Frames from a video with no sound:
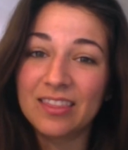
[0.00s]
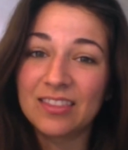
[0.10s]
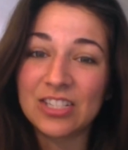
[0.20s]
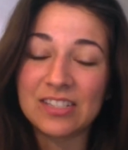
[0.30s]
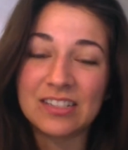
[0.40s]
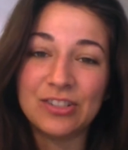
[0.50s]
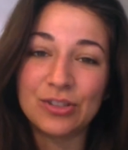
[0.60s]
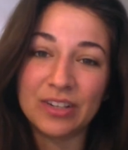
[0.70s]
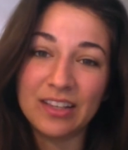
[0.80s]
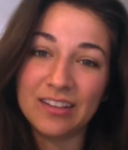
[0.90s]
just
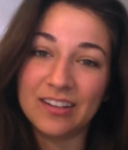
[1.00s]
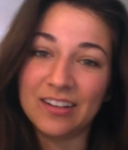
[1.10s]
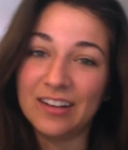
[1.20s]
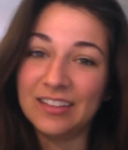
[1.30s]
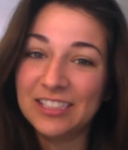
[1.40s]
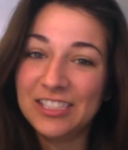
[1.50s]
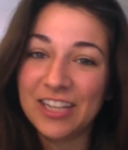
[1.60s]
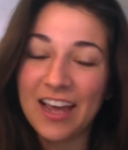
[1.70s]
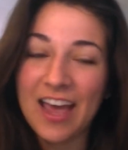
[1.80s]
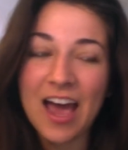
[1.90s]
enjoying their
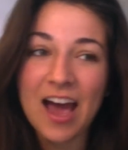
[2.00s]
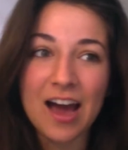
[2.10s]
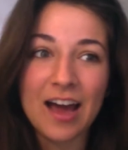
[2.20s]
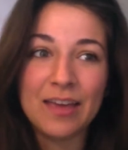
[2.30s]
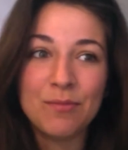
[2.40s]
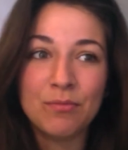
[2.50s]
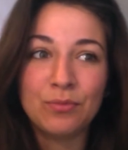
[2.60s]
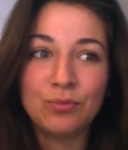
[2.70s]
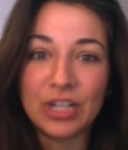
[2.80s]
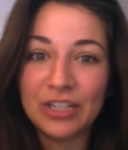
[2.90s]
knowledge,
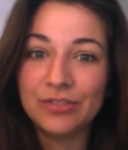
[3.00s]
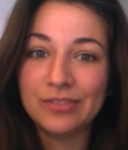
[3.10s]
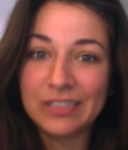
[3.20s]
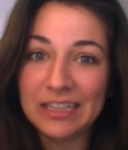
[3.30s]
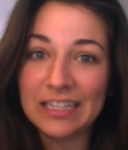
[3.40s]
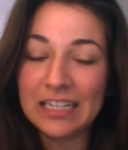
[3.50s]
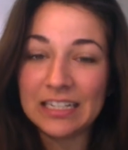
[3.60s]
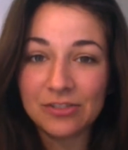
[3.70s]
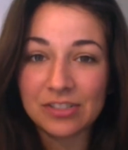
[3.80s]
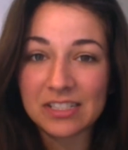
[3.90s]
I'm genuinely
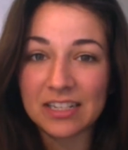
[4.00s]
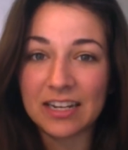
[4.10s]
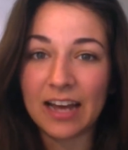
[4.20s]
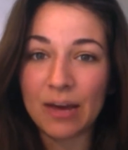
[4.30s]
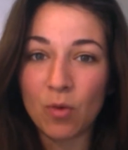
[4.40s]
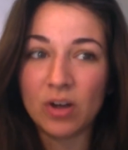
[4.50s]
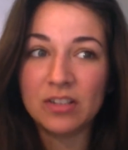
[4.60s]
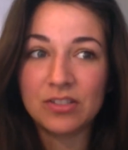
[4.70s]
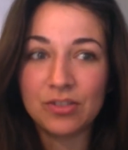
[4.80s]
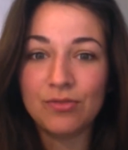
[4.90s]
interested and I
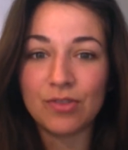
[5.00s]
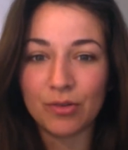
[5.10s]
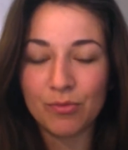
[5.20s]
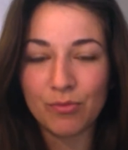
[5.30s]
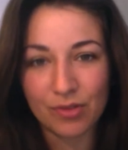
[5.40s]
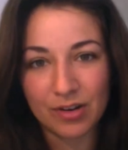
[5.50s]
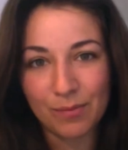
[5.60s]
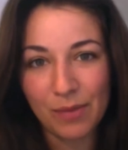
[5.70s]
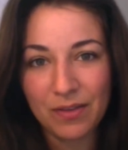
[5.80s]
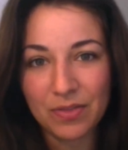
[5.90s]
want to know more
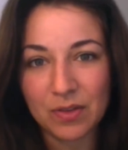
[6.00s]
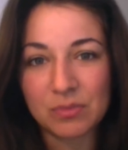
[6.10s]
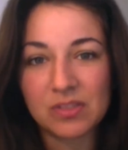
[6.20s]
about them.